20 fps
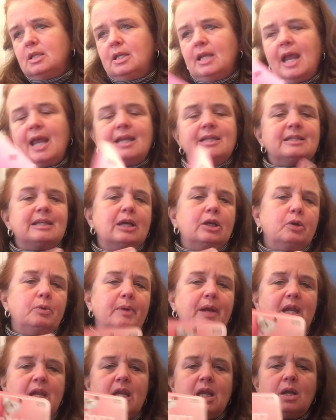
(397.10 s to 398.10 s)
cake
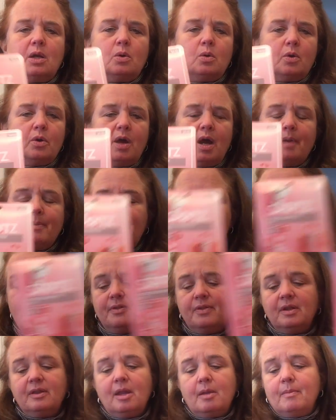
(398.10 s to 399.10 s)
decorating or, I mean, I
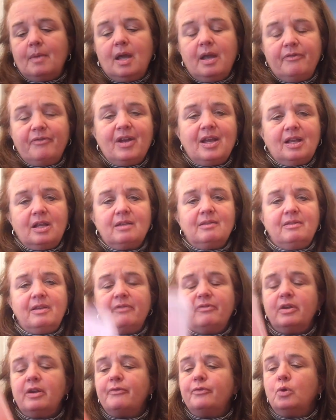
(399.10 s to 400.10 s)
think they, if I can
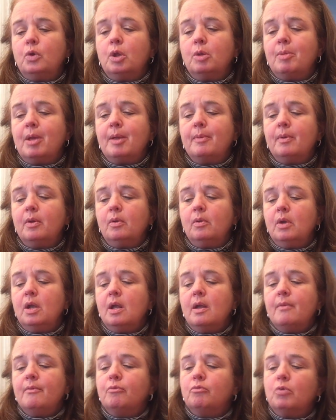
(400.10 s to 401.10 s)
save enough toilet paper
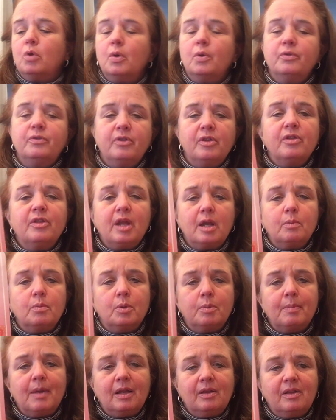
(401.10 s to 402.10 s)
rolls, they
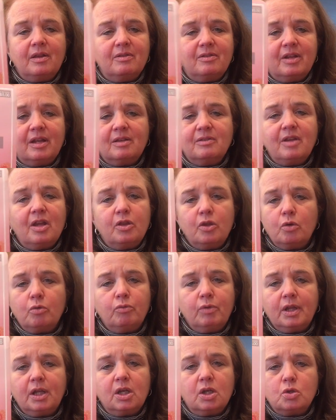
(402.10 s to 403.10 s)
would make these things and they're
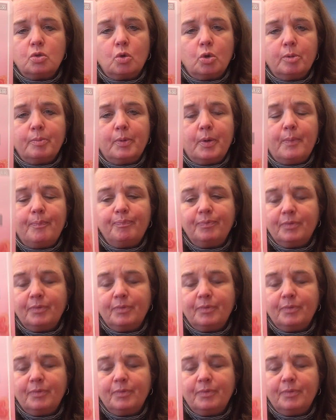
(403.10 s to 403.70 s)
really adorable.